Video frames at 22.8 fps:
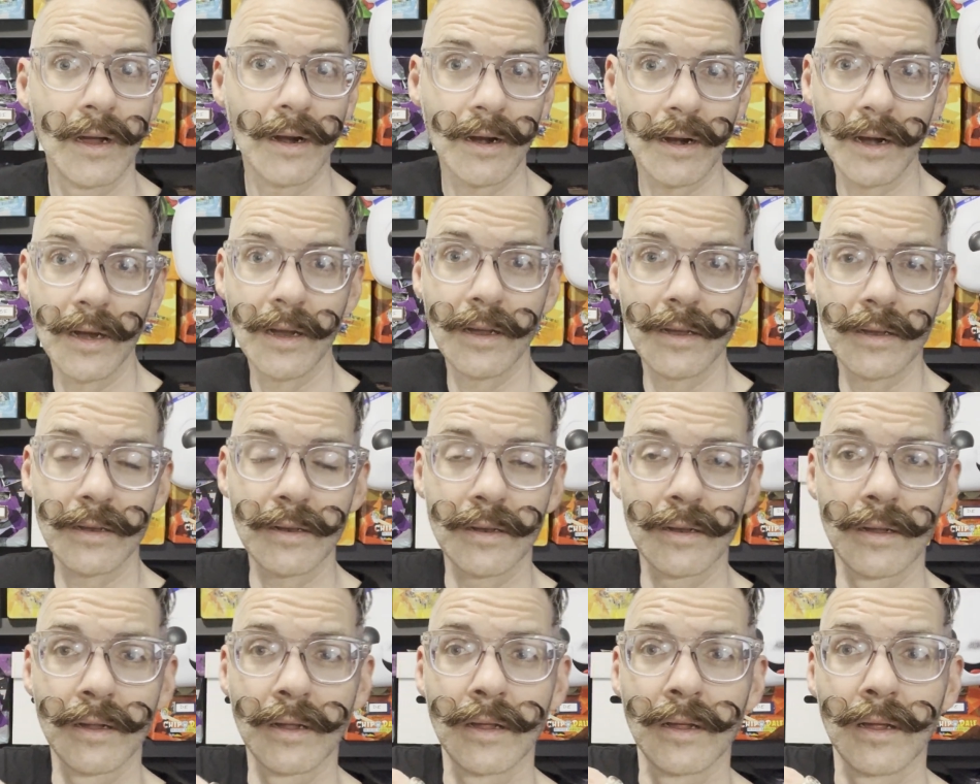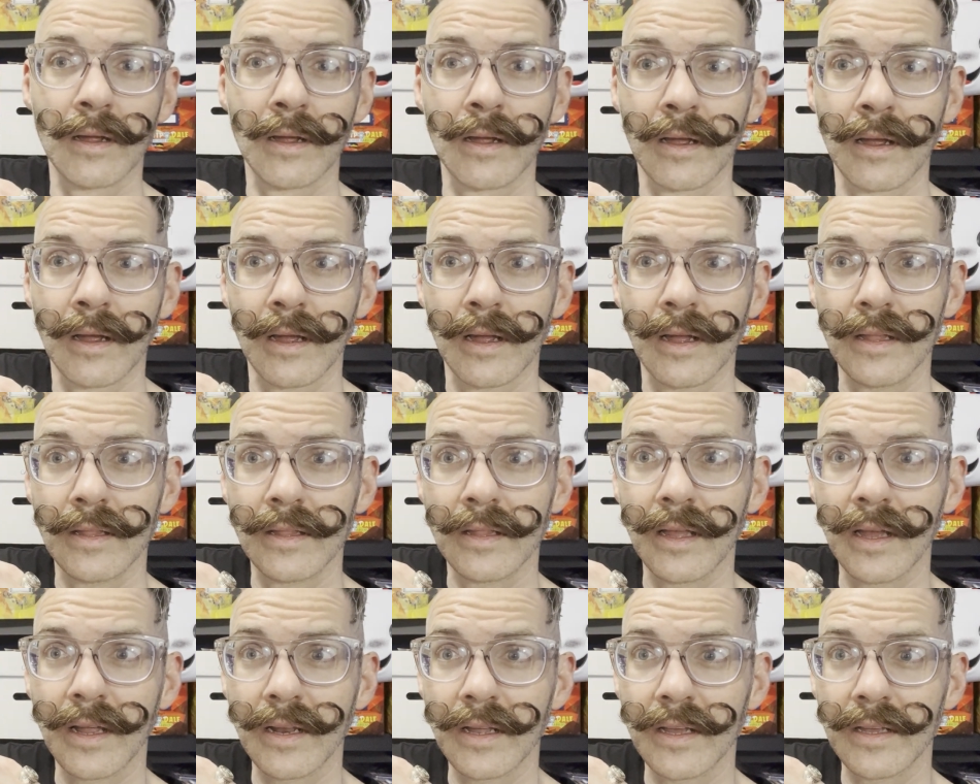All right. And
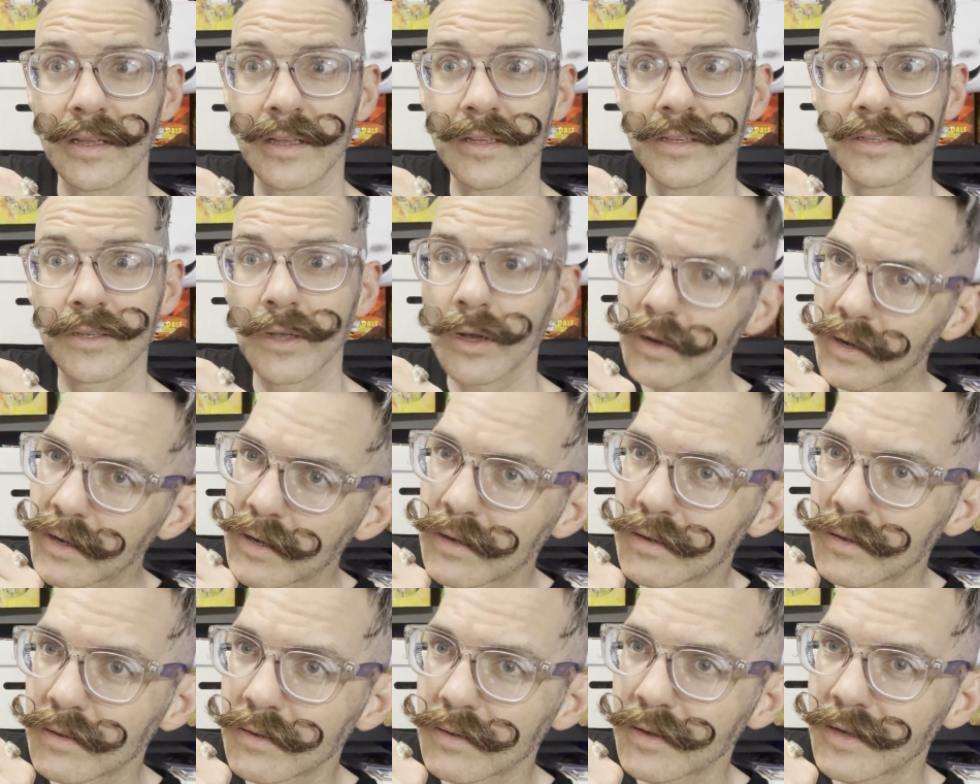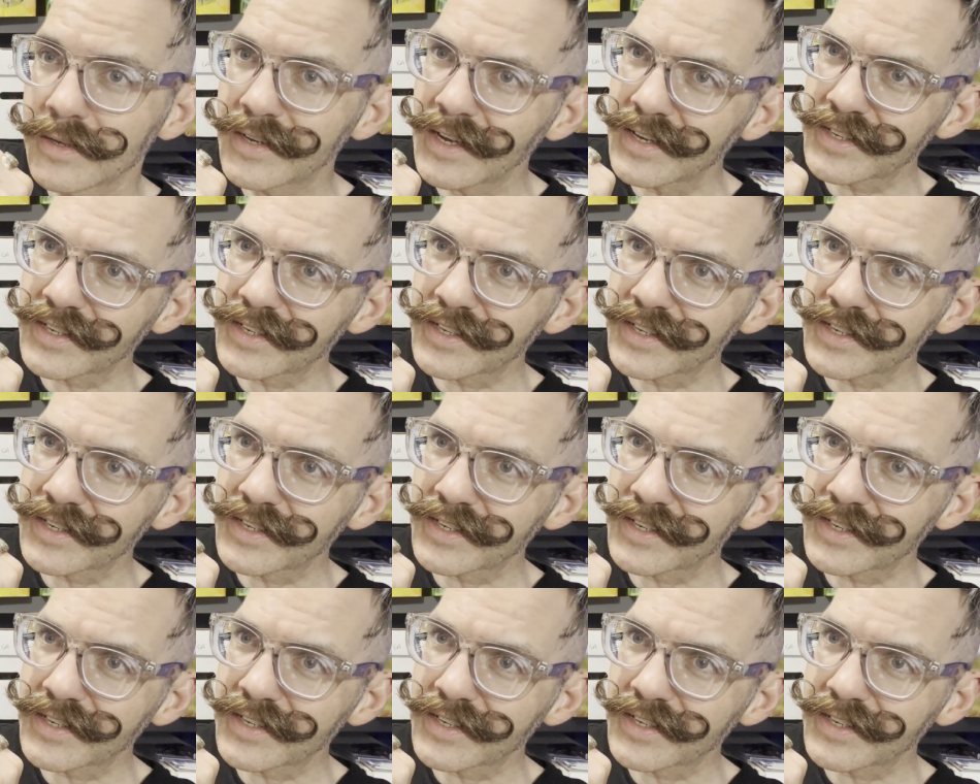then is that